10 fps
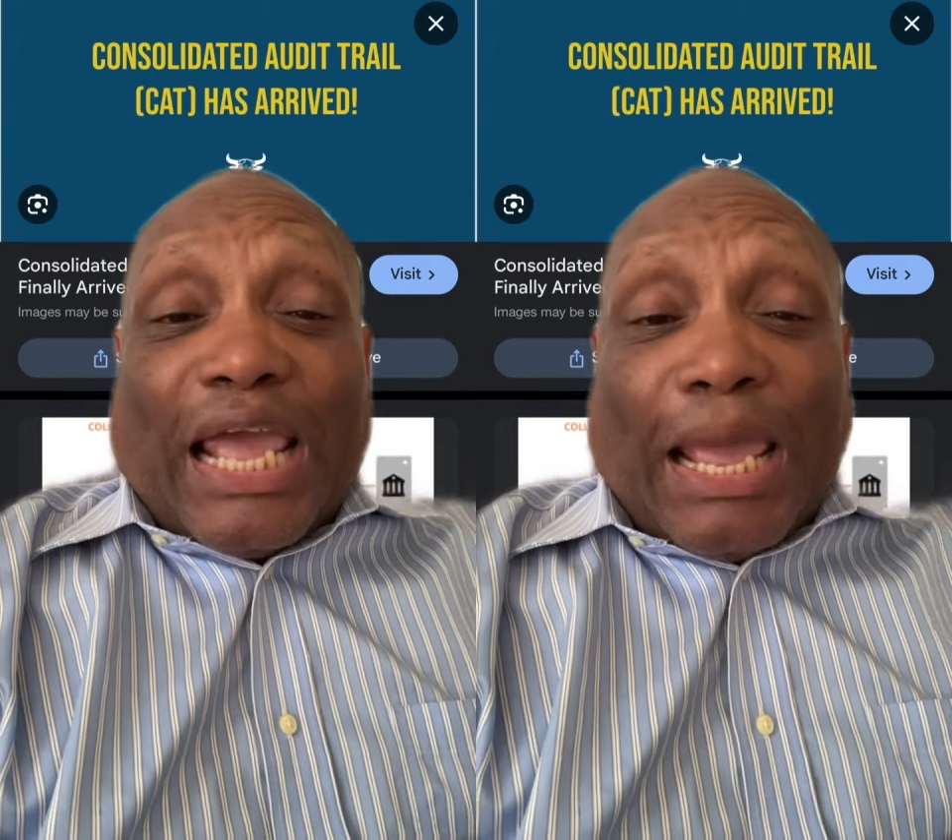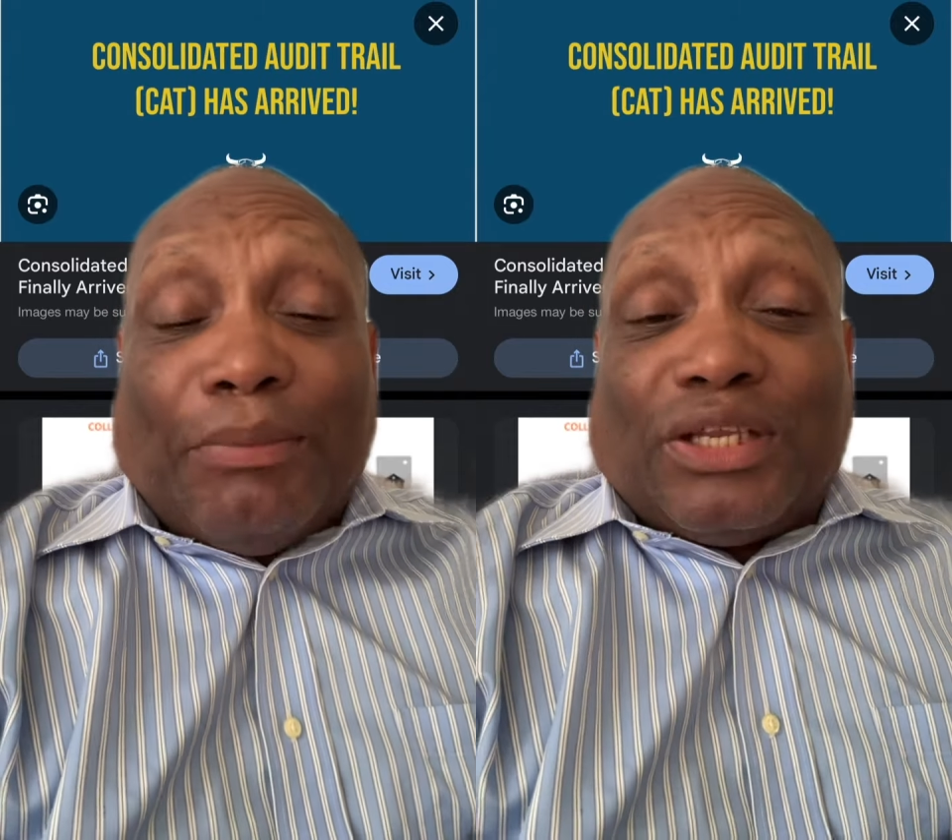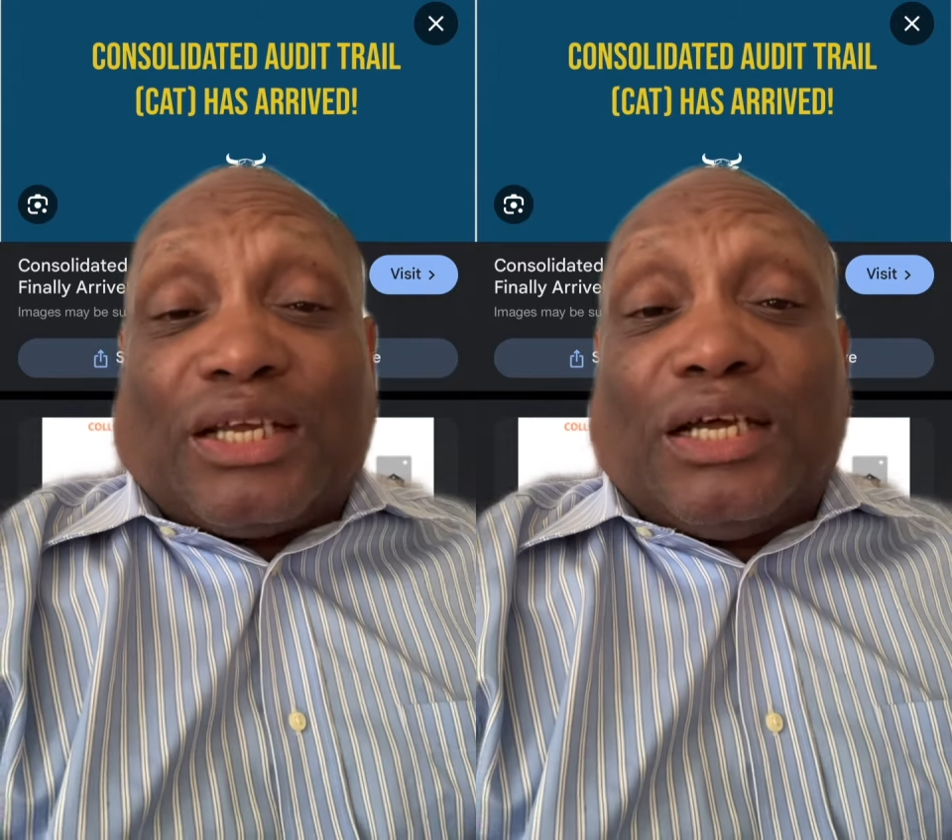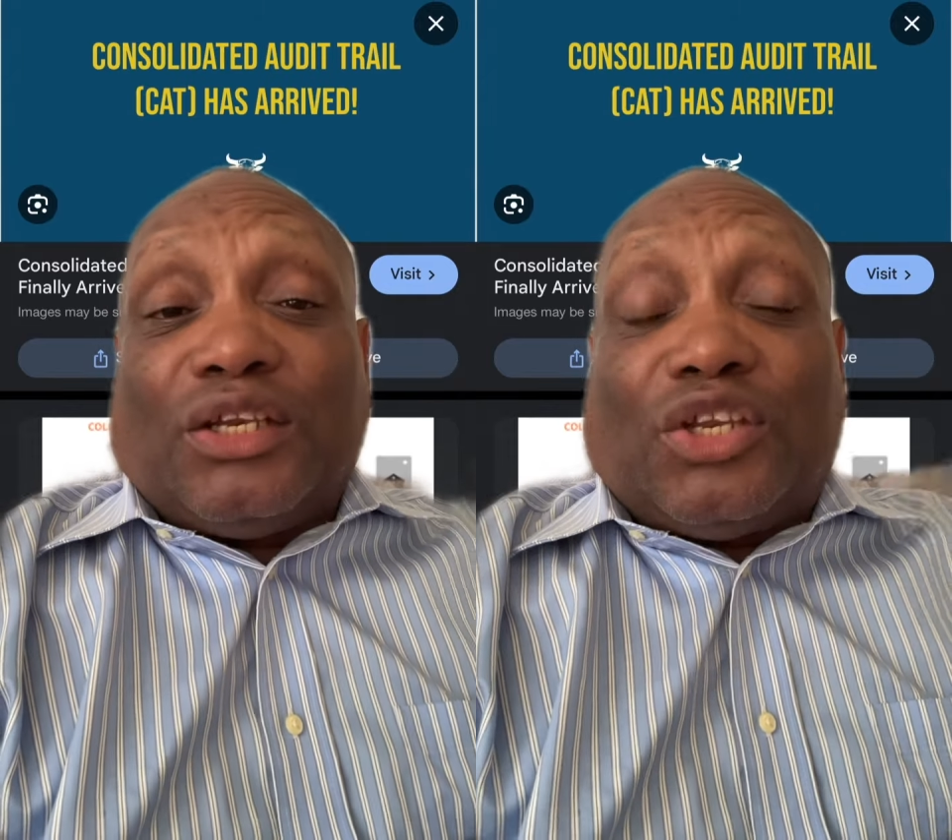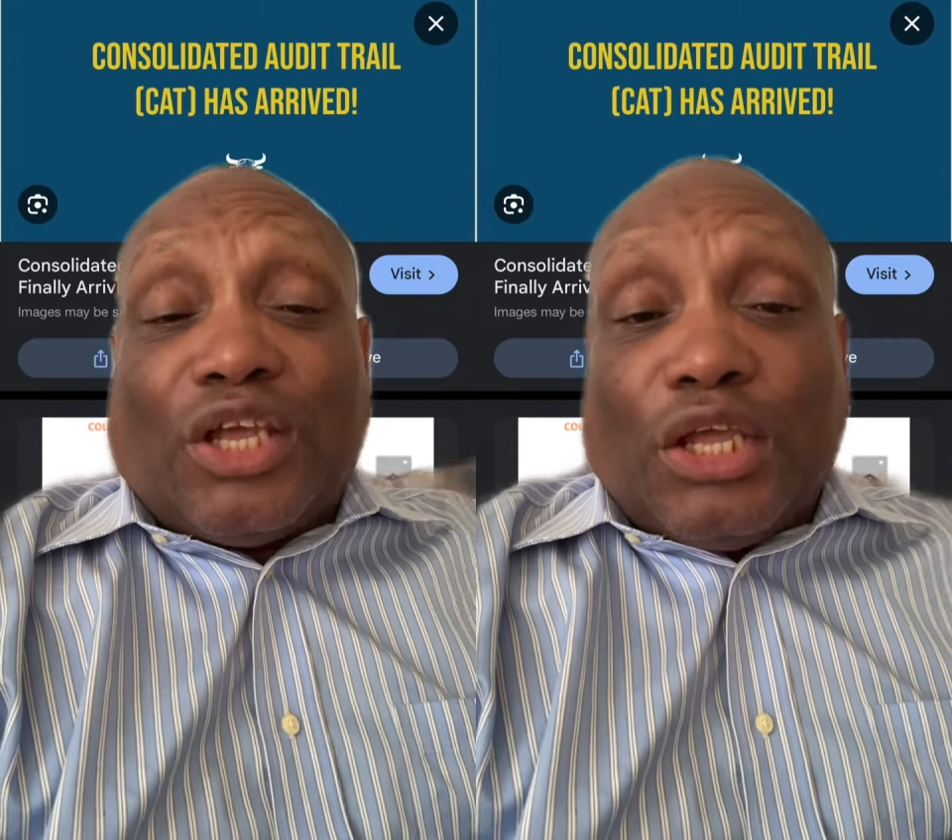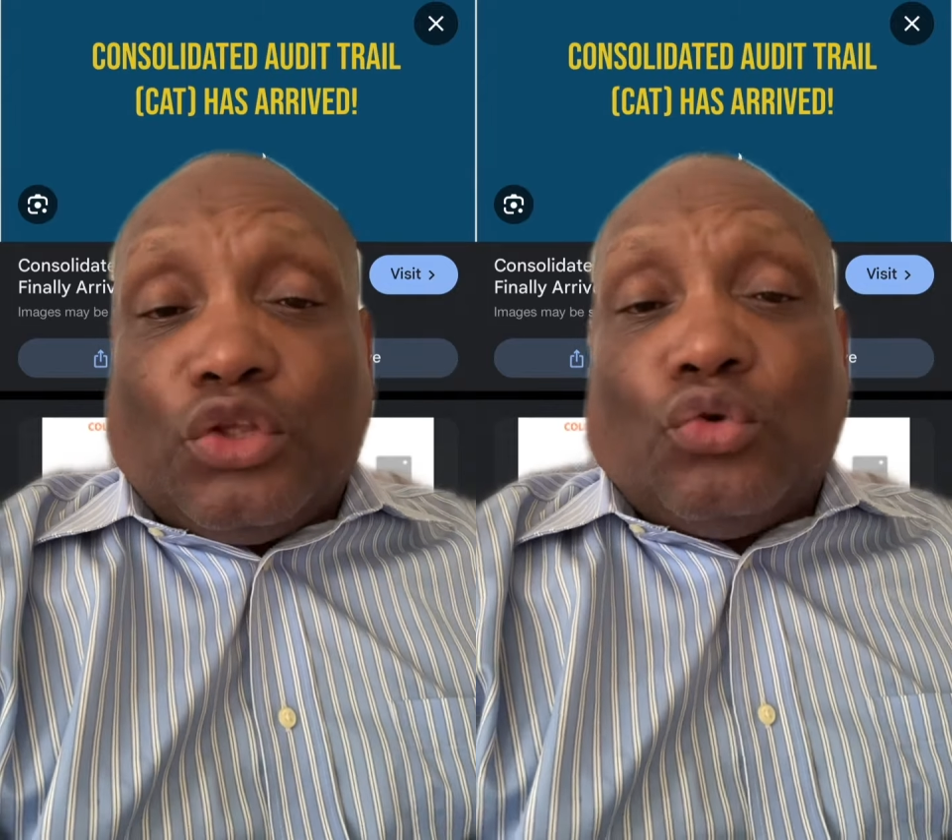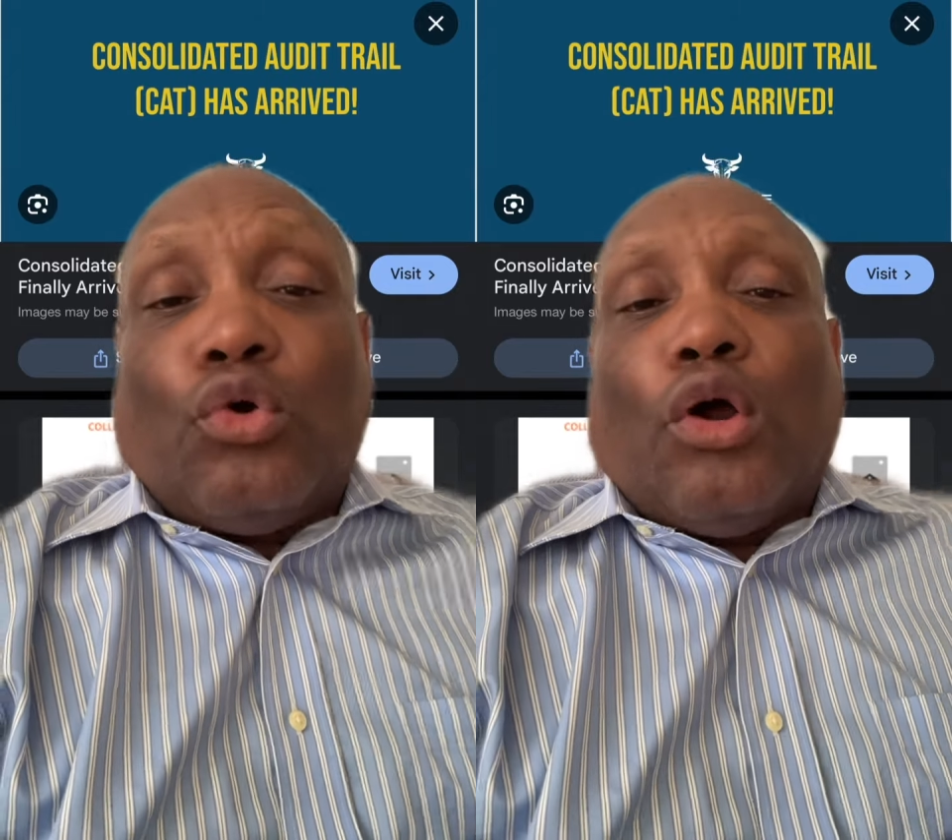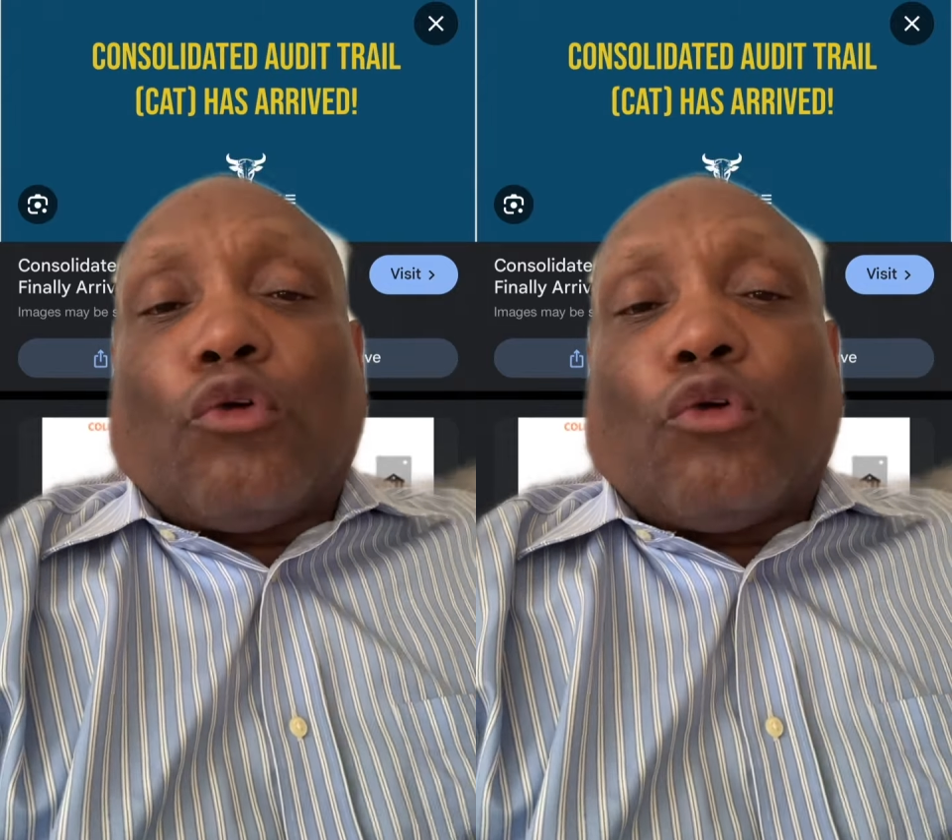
able to continue